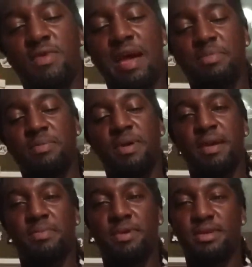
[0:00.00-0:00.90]
wrapping
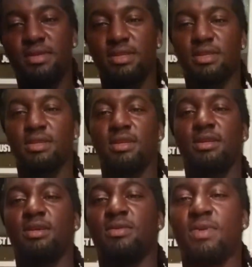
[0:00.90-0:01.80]
paper.
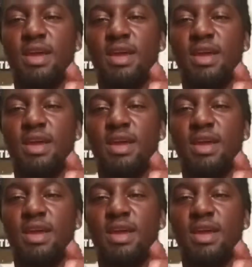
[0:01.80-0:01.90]
Right